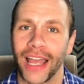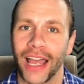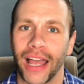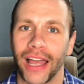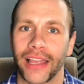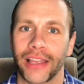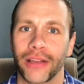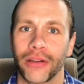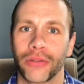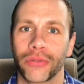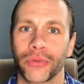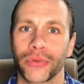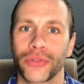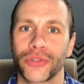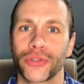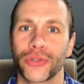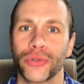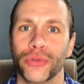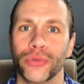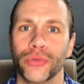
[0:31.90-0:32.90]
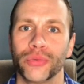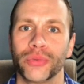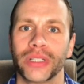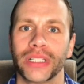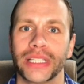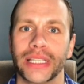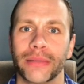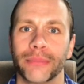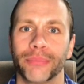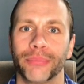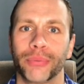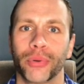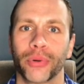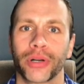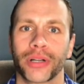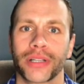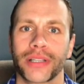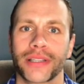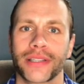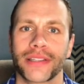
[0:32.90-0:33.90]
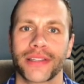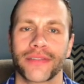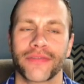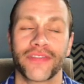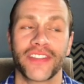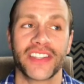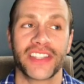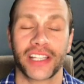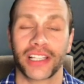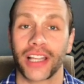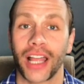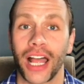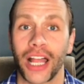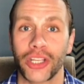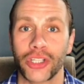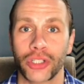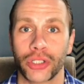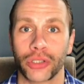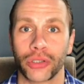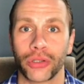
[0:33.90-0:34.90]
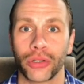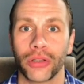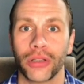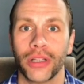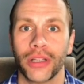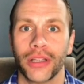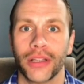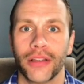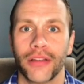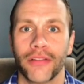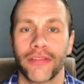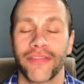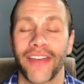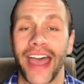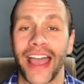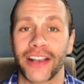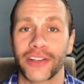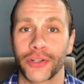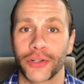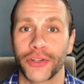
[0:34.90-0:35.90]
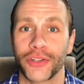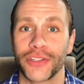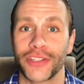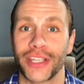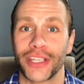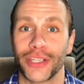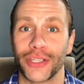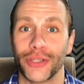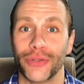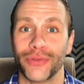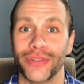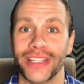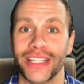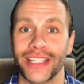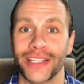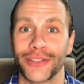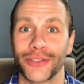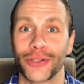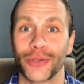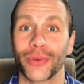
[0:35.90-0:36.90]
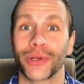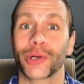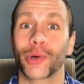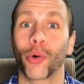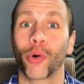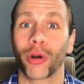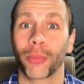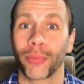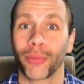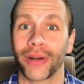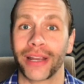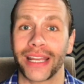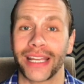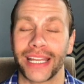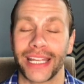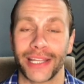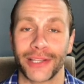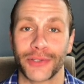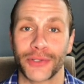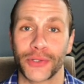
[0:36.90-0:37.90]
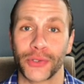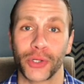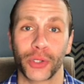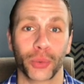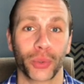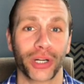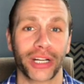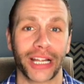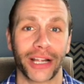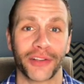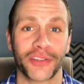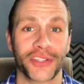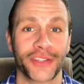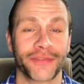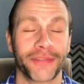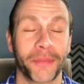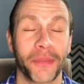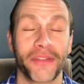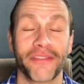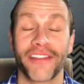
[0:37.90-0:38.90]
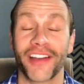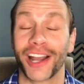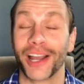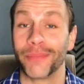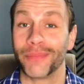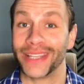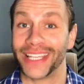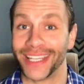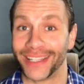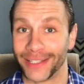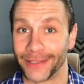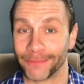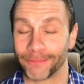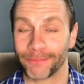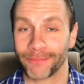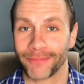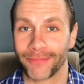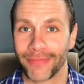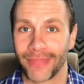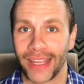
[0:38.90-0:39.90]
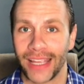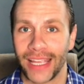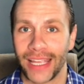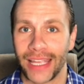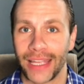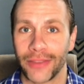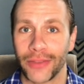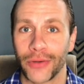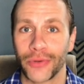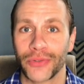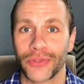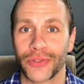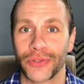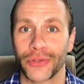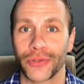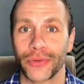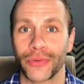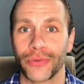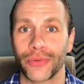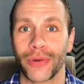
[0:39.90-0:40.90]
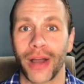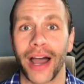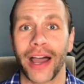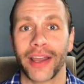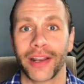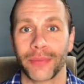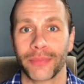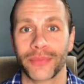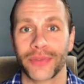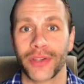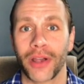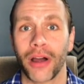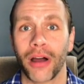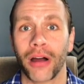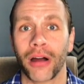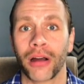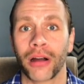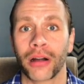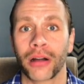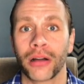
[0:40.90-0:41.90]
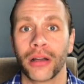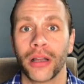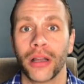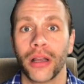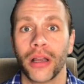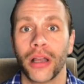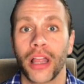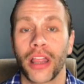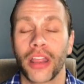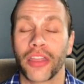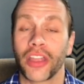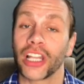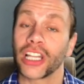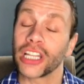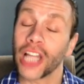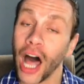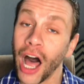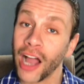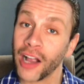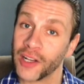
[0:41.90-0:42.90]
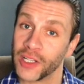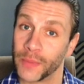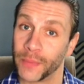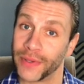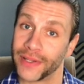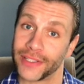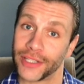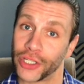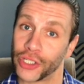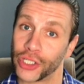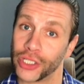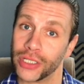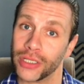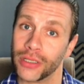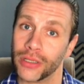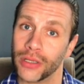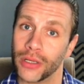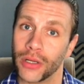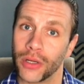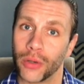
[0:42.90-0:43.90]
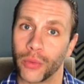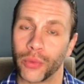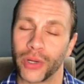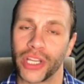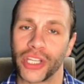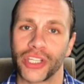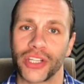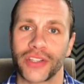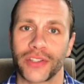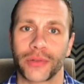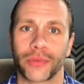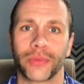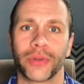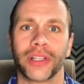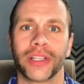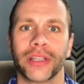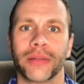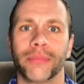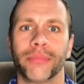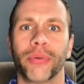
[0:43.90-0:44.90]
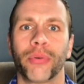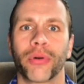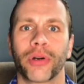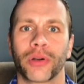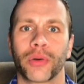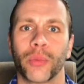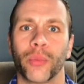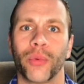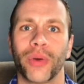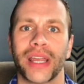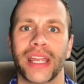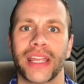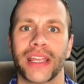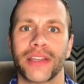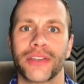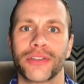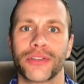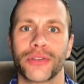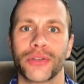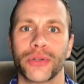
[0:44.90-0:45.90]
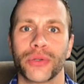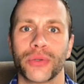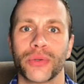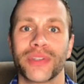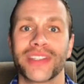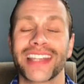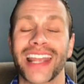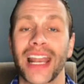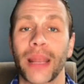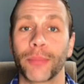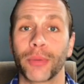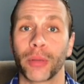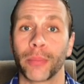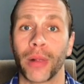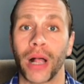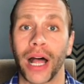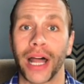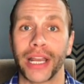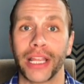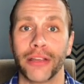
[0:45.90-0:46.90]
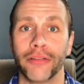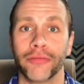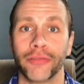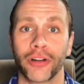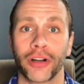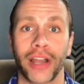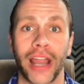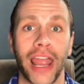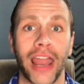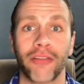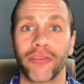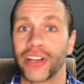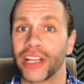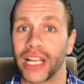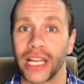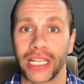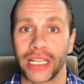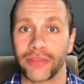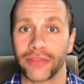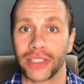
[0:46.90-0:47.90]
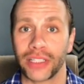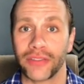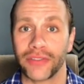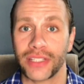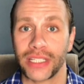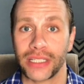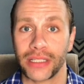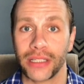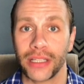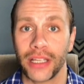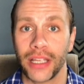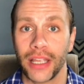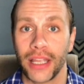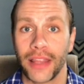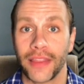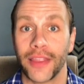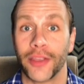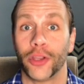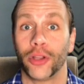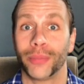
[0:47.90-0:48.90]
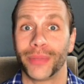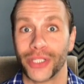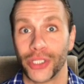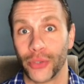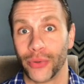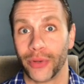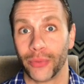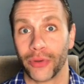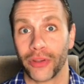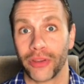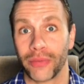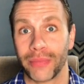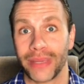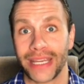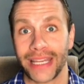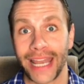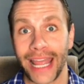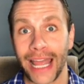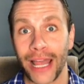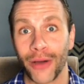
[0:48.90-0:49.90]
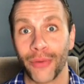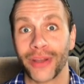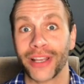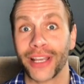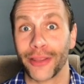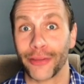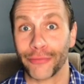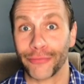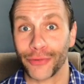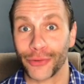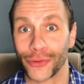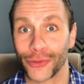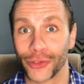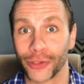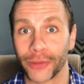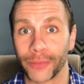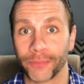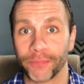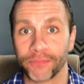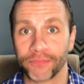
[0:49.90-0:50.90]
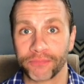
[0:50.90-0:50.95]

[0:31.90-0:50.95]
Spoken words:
I go through 2 really important physiological factors that you need to incorporate into your workouts from the very beginning. And those 2 items are the locked position, which is a really important way to set up your body for every kind of lifting that you'll be doing with me now and in the future.